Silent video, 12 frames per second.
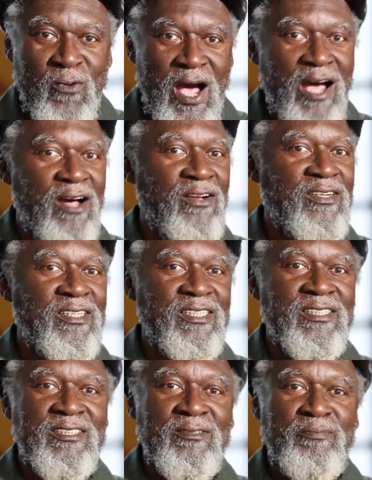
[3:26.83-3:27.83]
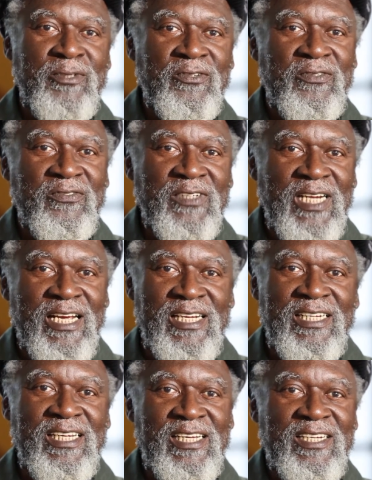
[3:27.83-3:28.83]
wow, look at this beautiful lady
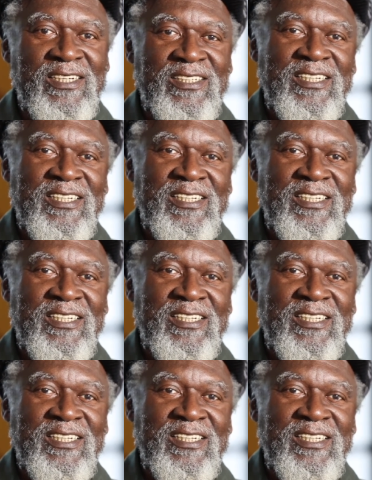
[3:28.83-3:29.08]
here.